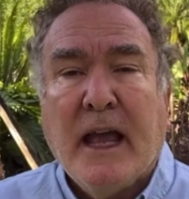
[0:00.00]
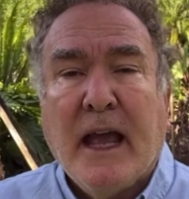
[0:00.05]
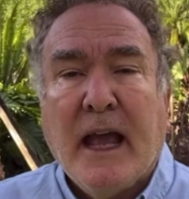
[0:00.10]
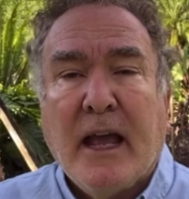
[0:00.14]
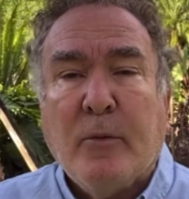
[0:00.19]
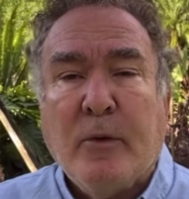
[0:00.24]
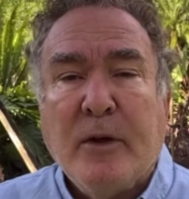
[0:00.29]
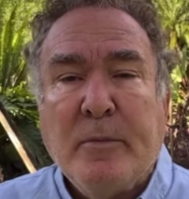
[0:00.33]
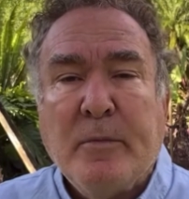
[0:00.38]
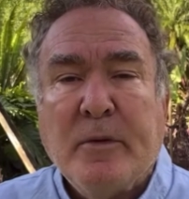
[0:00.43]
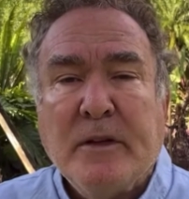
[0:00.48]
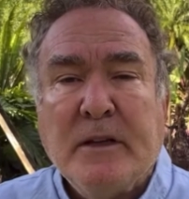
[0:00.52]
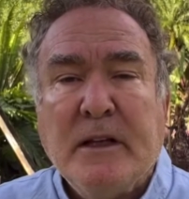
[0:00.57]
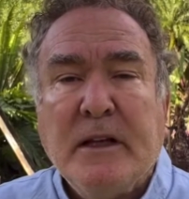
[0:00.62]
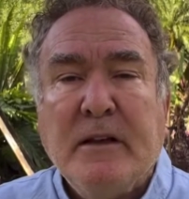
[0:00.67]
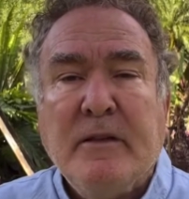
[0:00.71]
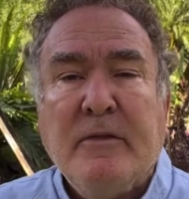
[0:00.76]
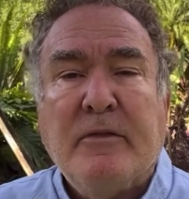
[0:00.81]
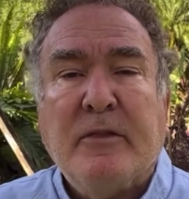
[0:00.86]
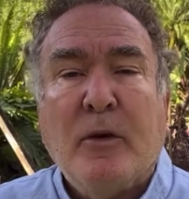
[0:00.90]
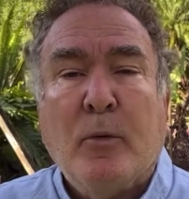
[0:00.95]
and we
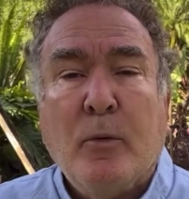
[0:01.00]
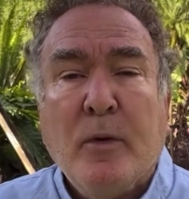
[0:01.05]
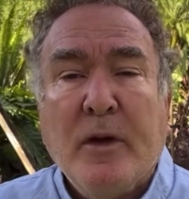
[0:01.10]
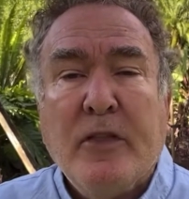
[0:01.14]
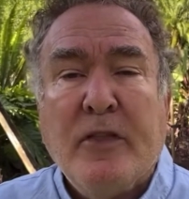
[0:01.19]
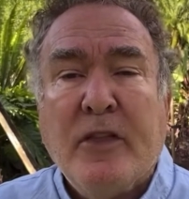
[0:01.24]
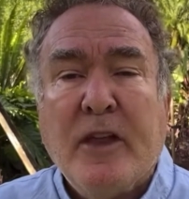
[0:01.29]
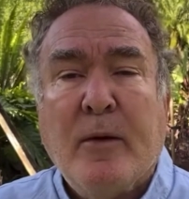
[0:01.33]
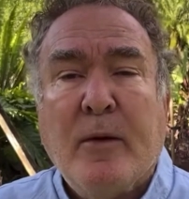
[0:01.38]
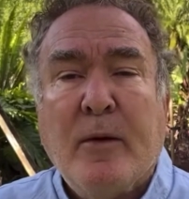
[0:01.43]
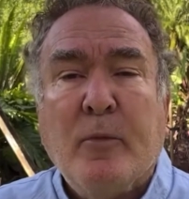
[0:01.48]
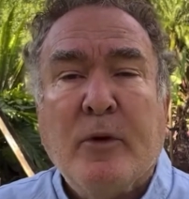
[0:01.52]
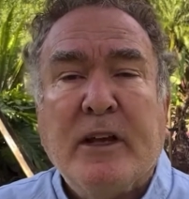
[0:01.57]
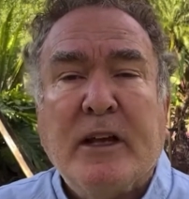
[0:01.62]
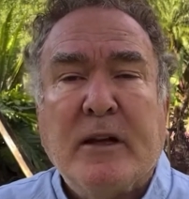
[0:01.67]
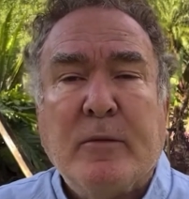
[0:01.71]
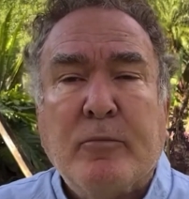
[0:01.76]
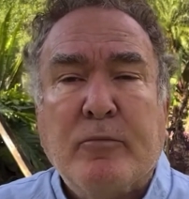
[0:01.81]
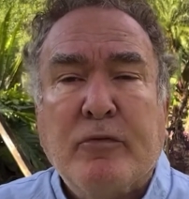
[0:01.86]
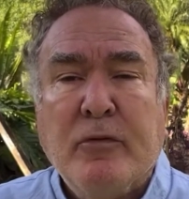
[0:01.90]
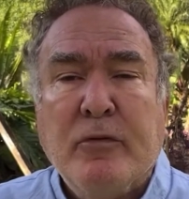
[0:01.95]
believe that with them we
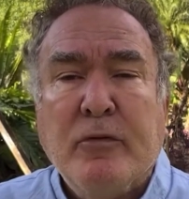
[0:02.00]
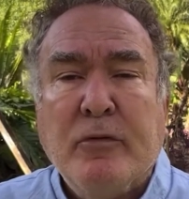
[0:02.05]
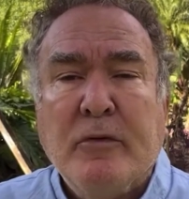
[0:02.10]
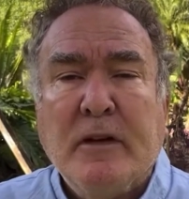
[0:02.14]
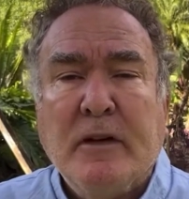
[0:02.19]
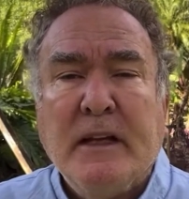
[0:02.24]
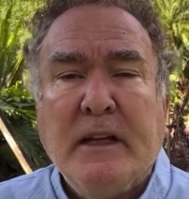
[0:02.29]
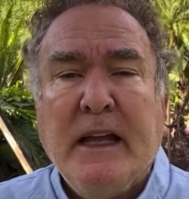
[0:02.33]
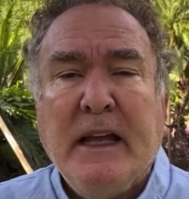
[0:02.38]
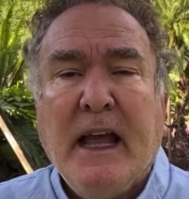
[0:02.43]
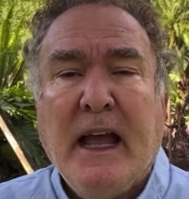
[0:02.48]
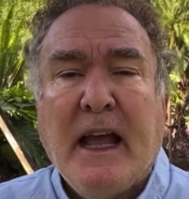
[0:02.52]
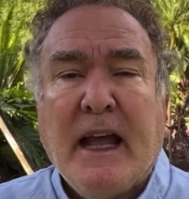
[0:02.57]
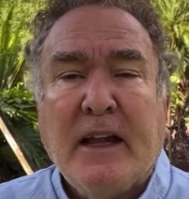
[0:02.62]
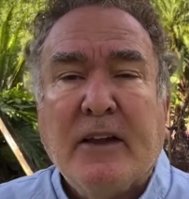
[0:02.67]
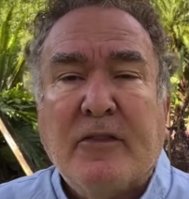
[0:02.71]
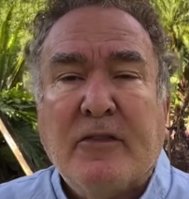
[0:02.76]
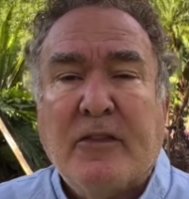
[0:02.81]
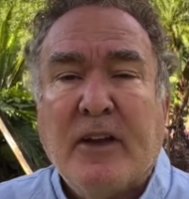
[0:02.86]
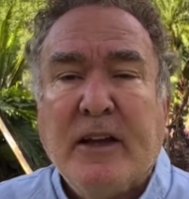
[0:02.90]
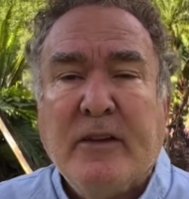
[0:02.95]
can prudently
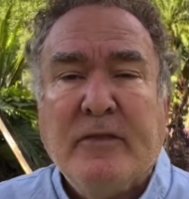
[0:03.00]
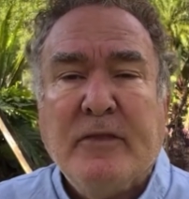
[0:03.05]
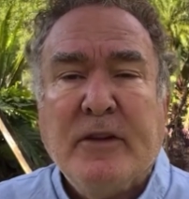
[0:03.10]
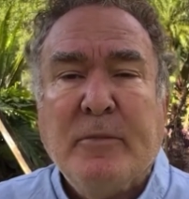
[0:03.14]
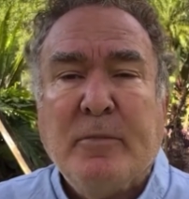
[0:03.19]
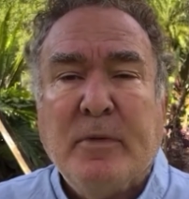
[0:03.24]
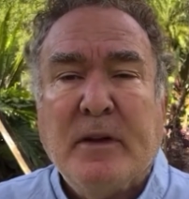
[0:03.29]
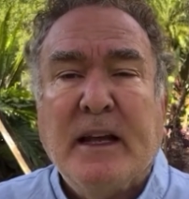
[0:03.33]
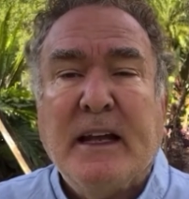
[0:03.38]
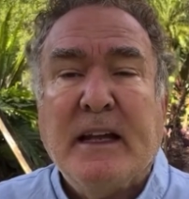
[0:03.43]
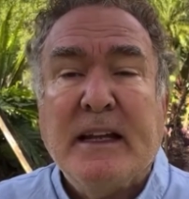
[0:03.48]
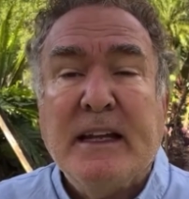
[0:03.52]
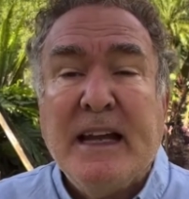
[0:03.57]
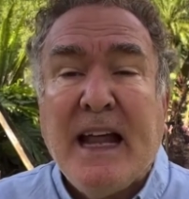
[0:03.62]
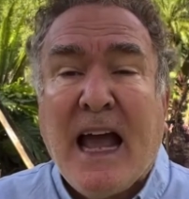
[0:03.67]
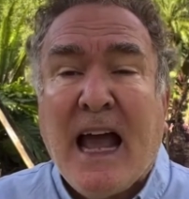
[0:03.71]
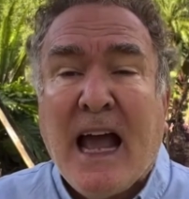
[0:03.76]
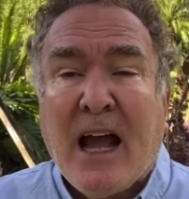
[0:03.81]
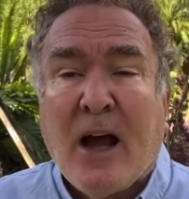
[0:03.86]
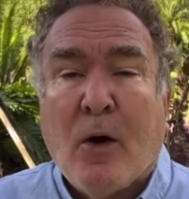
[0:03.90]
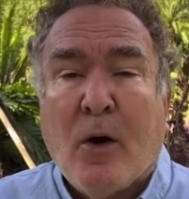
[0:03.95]
and safely plan
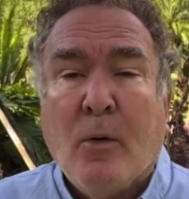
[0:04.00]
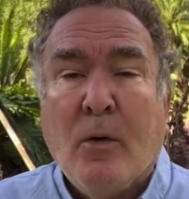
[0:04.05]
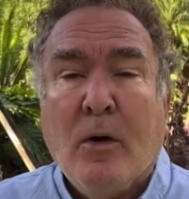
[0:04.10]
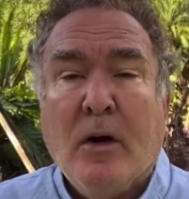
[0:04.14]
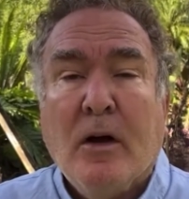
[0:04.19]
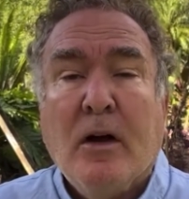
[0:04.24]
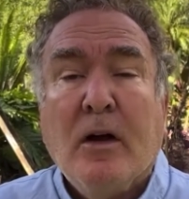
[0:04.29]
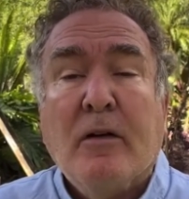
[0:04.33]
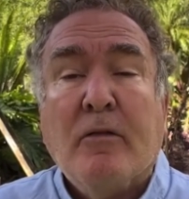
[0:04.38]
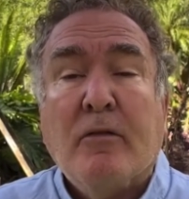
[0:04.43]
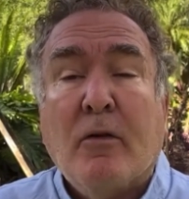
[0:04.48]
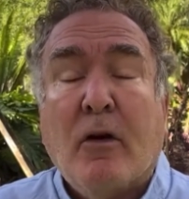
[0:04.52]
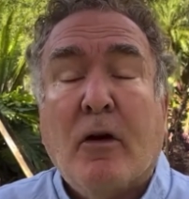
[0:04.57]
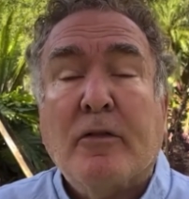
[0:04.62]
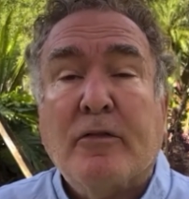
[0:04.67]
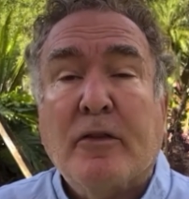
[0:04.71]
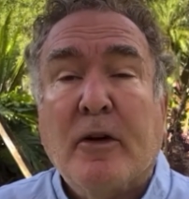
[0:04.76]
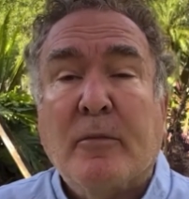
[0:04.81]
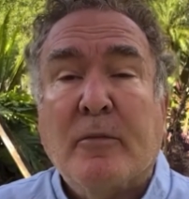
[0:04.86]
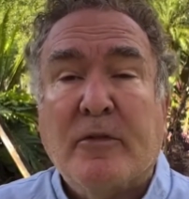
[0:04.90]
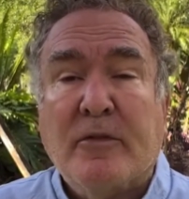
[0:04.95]
now for our
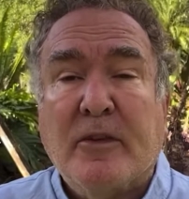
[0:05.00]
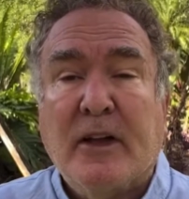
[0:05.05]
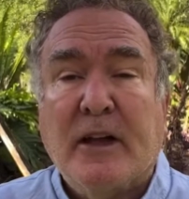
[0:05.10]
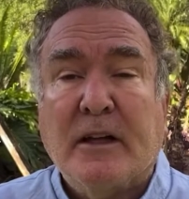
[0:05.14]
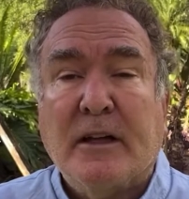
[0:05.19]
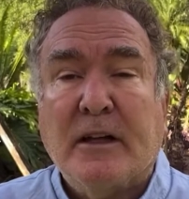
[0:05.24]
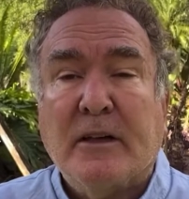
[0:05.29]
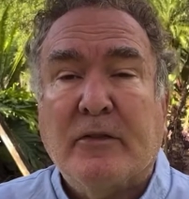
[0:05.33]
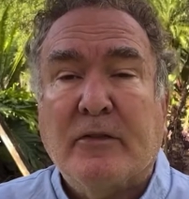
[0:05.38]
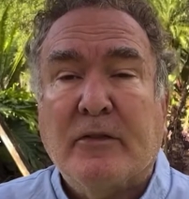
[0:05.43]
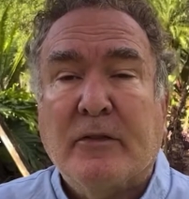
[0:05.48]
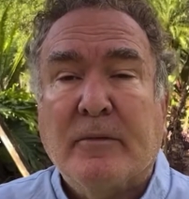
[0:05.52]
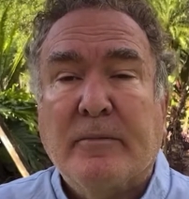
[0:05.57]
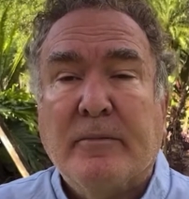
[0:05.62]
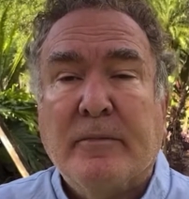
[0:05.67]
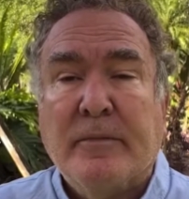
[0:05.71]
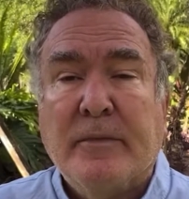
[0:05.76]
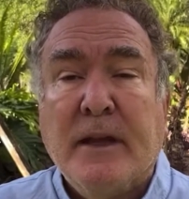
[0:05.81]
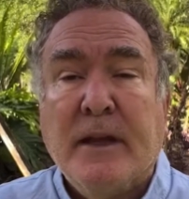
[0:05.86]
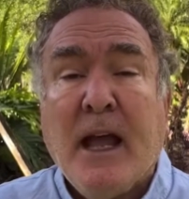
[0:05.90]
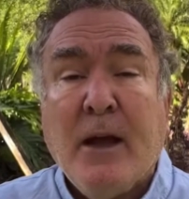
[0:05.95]
summer sailings,
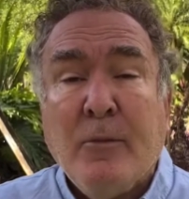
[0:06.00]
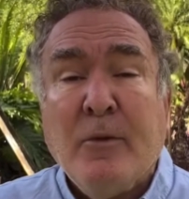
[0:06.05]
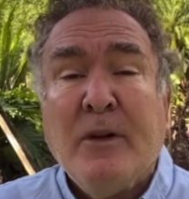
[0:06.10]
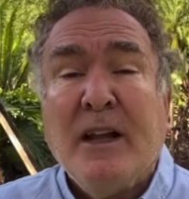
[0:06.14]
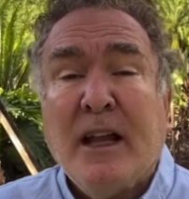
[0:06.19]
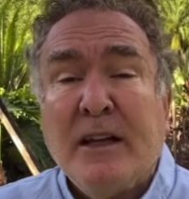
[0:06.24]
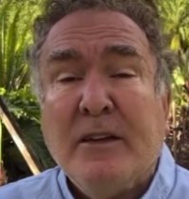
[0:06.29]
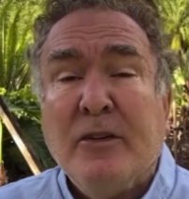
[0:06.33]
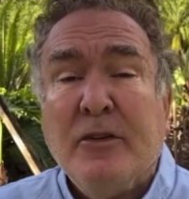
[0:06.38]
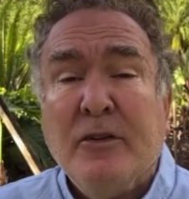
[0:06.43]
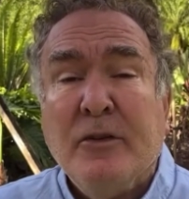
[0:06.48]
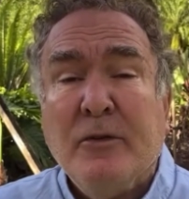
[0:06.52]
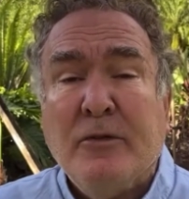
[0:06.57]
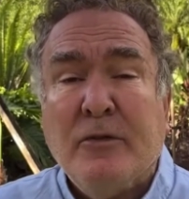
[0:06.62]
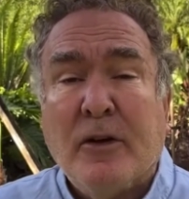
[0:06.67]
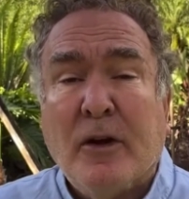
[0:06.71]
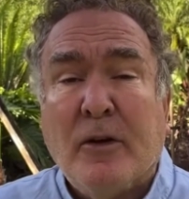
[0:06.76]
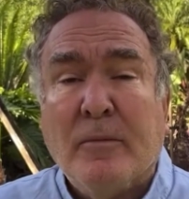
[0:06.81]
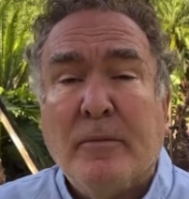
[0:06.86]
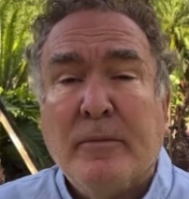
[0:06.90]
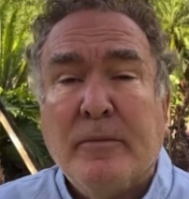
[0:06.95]
and we'd like to do so.